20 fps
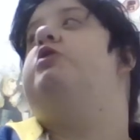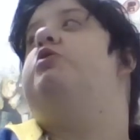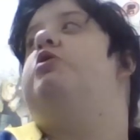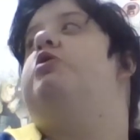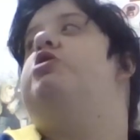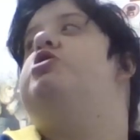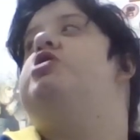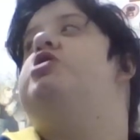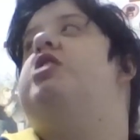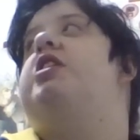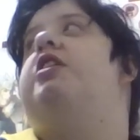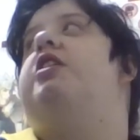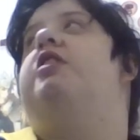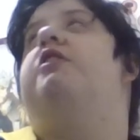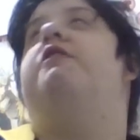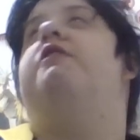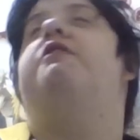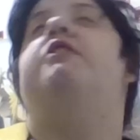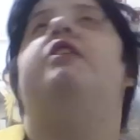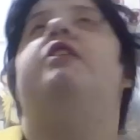Torchica
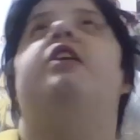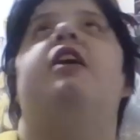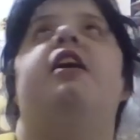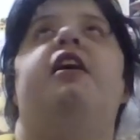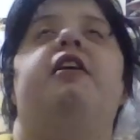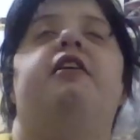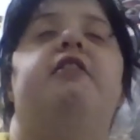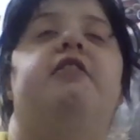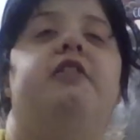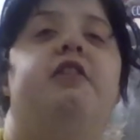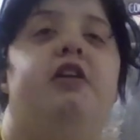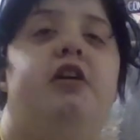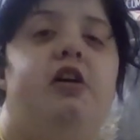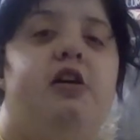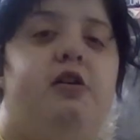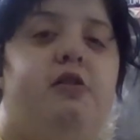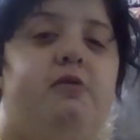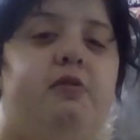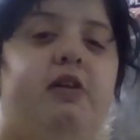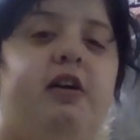over there.
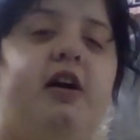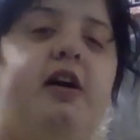We